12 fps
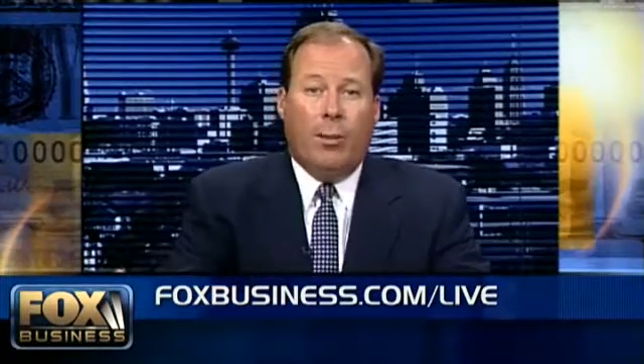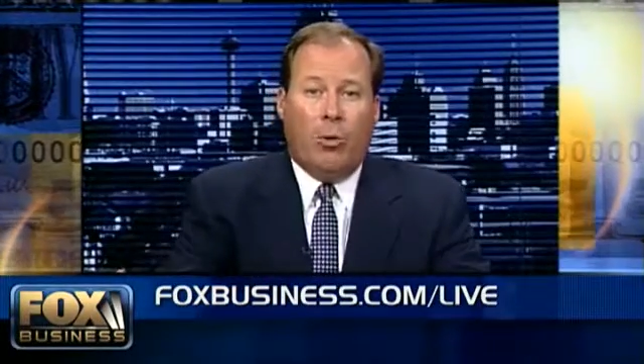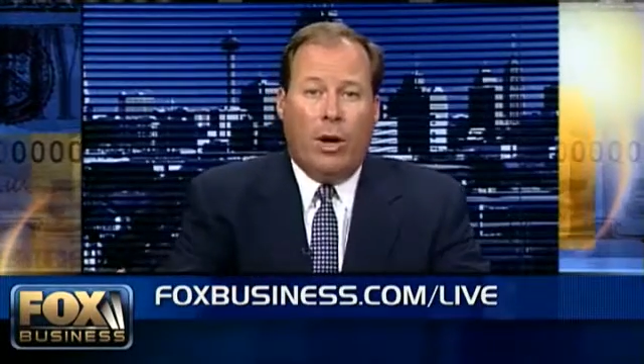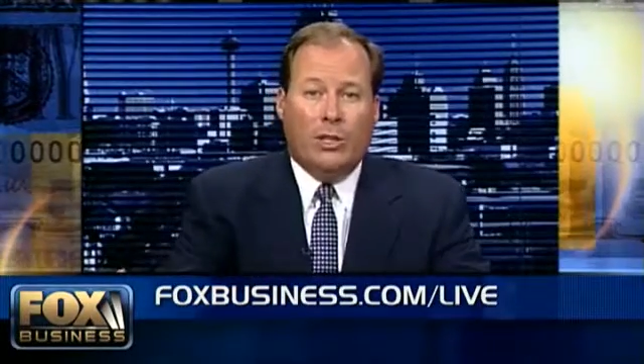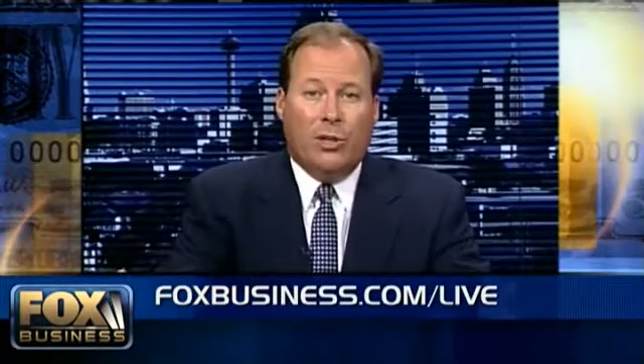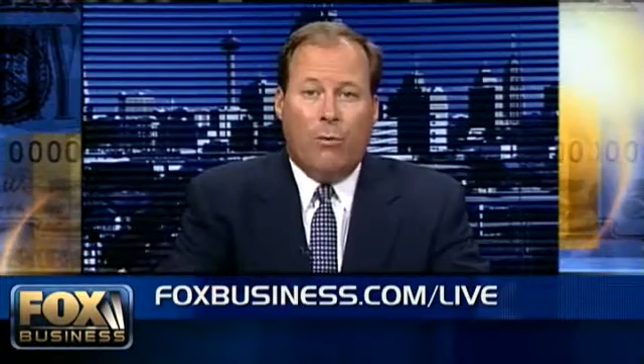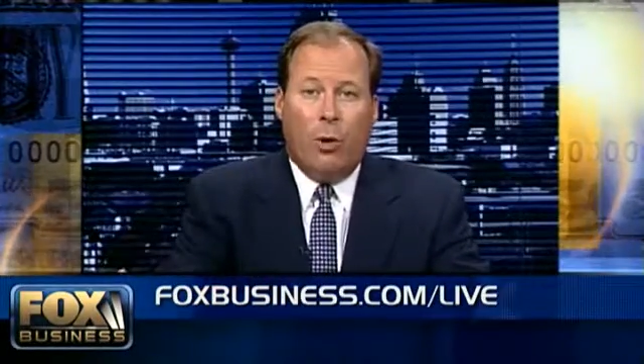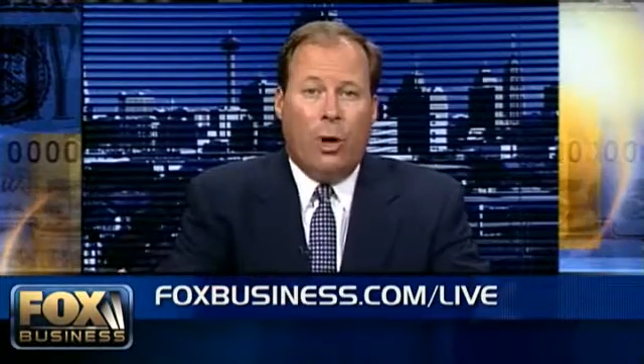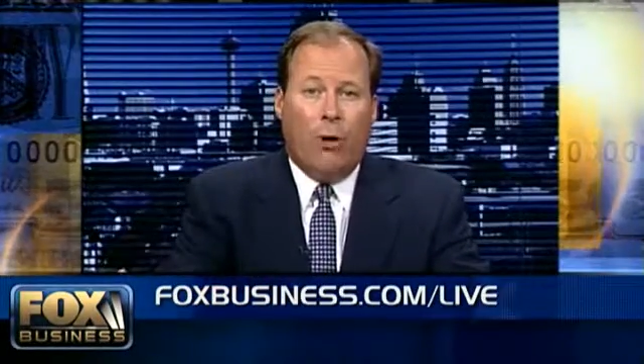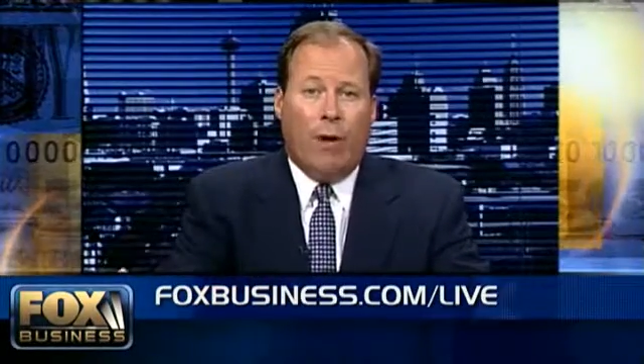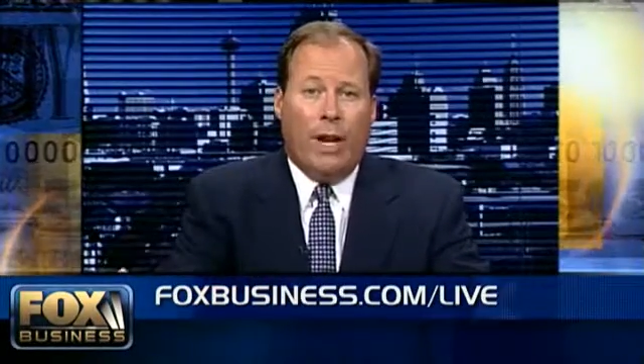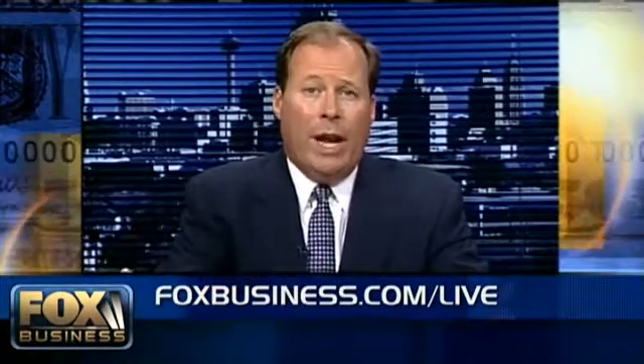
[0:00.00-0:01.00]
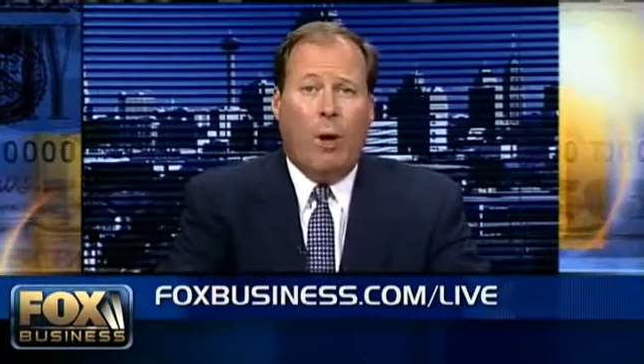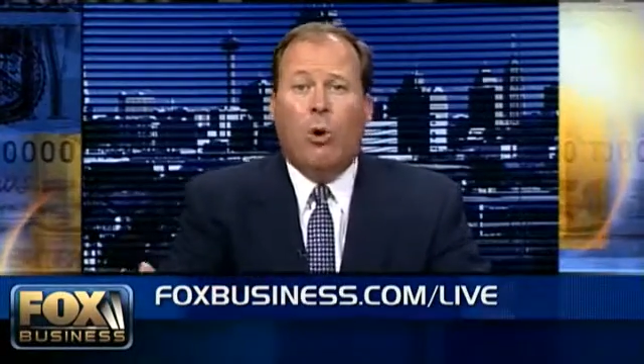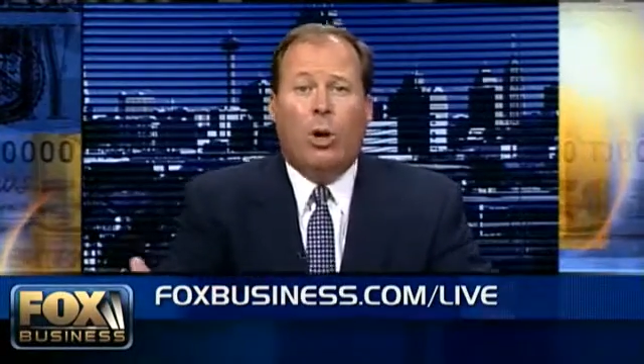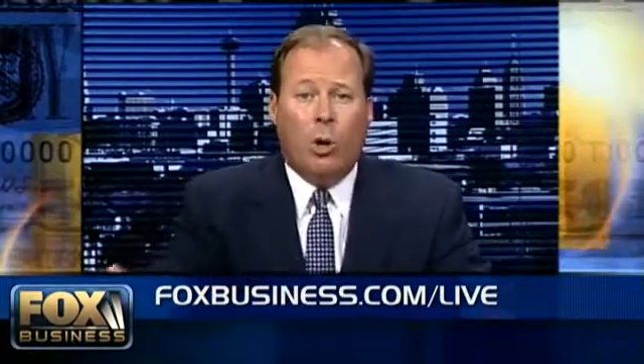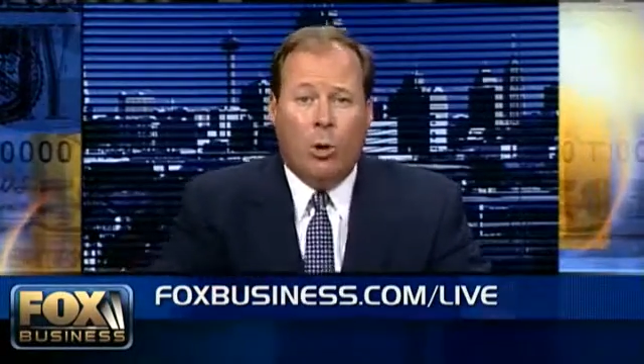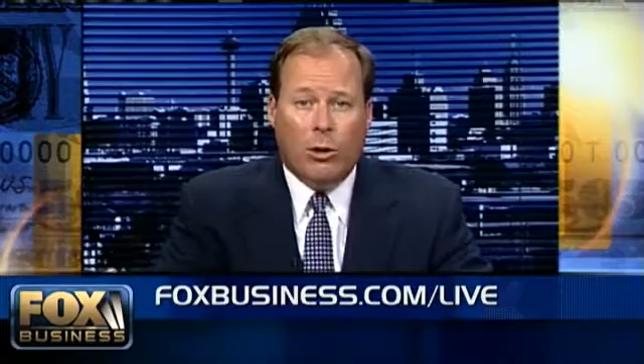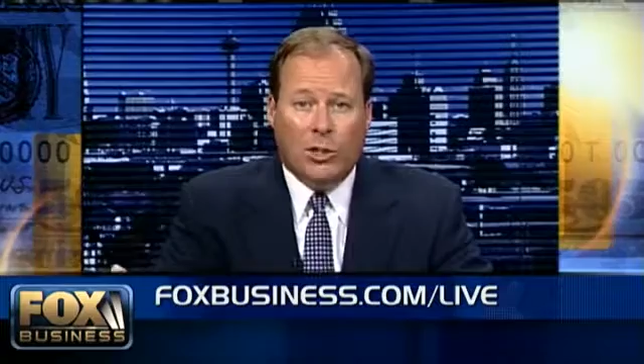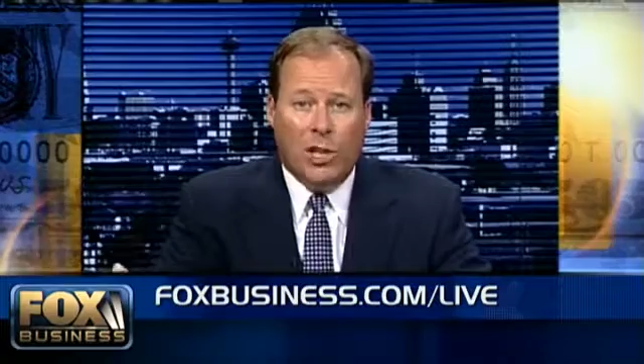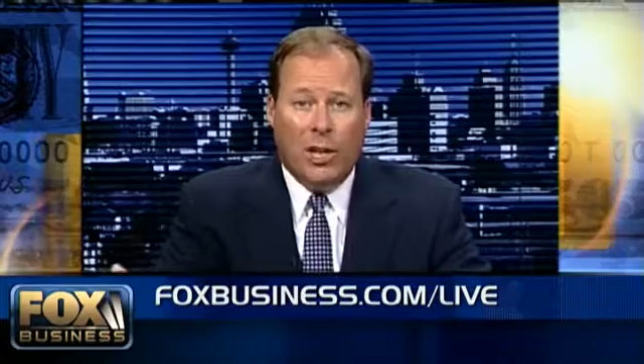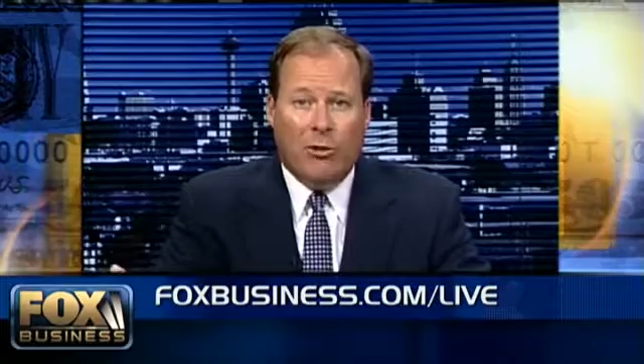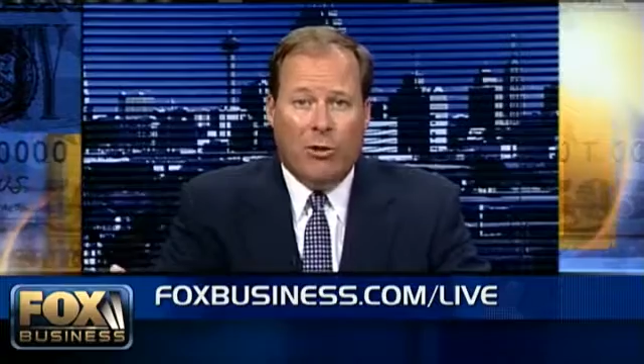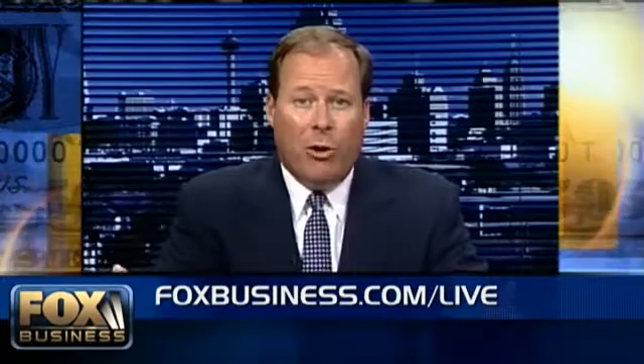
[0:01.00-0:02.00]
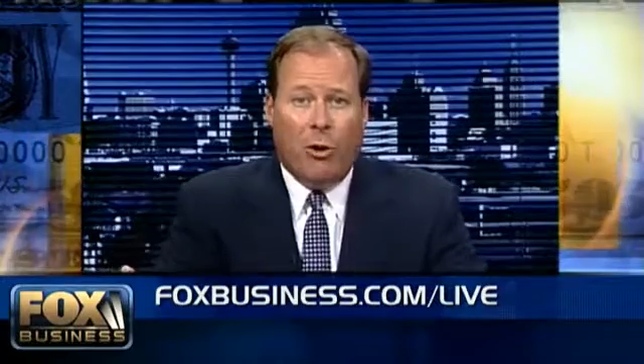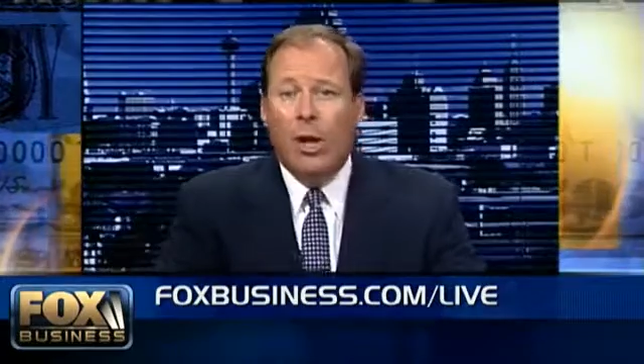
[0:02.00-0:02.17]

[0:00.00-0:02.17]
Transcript: price of oil right now. Well, of course they do.